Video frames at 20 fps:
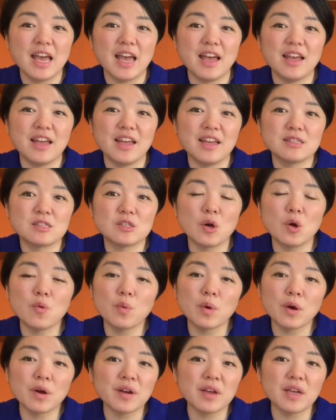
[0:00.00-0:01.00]
And don't
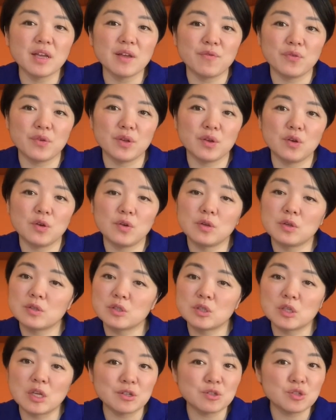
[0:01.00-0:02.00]
worry if you,
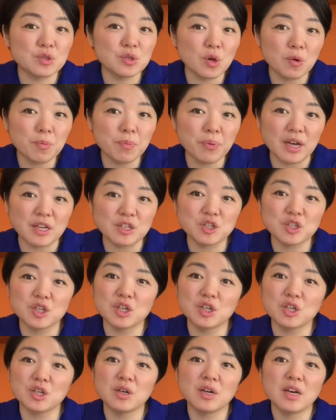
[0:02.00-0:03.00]
there's no
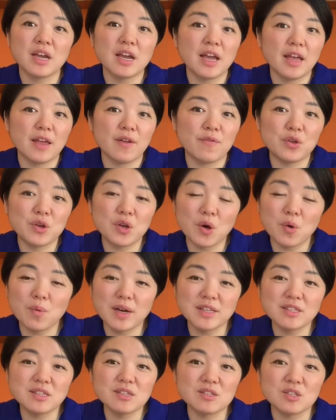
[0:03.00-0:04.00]
pressure if you don't
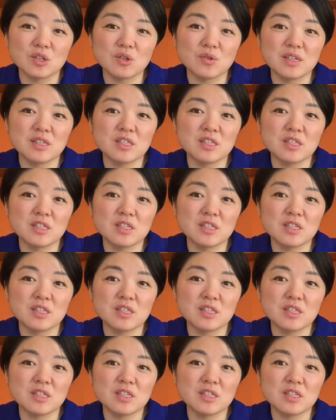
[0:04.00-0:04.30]
want to do it.